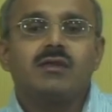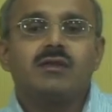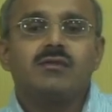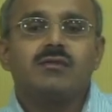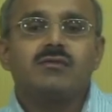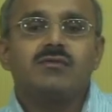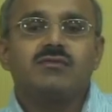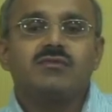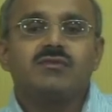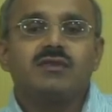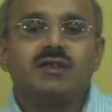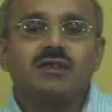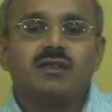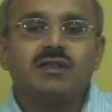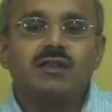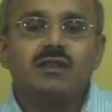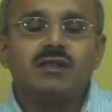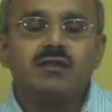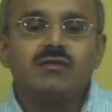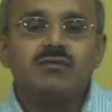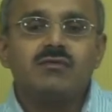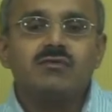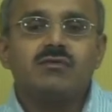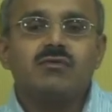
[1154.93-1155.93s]

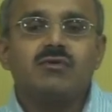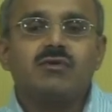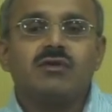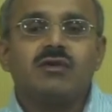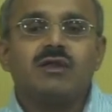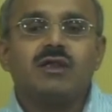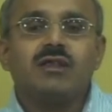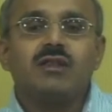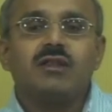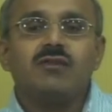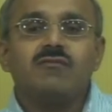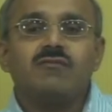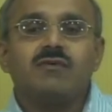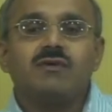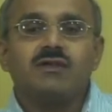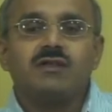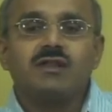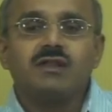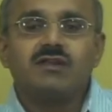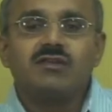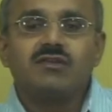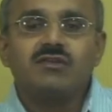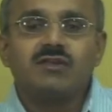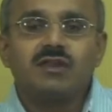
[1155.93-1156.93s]
Setting or getting
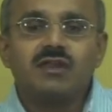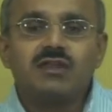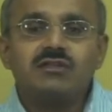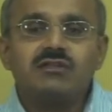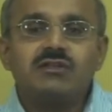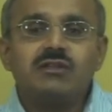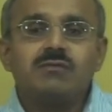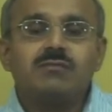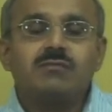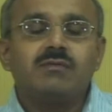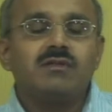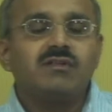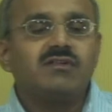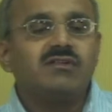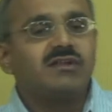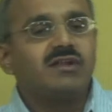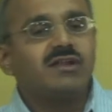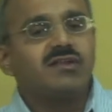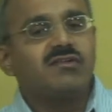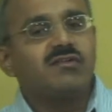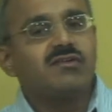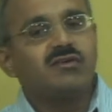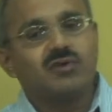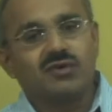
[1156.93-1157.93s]
vertex edge labels
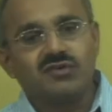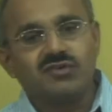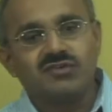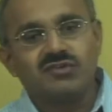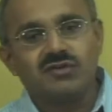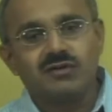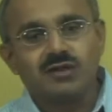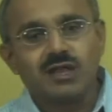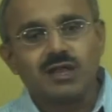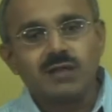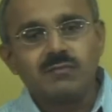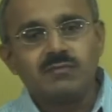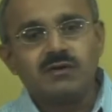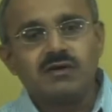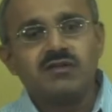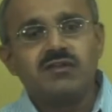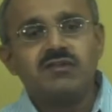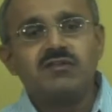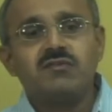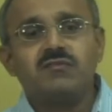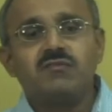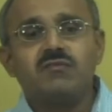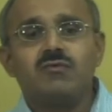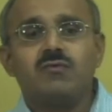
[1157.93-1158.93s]
takes a constant time. That
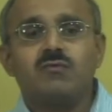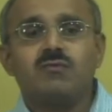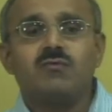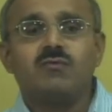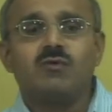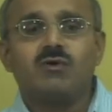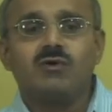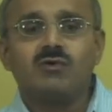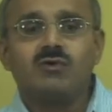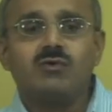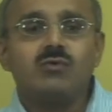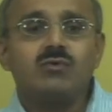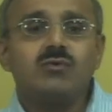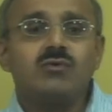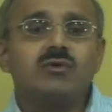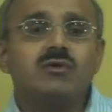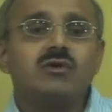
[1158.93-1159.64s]
is, if you want to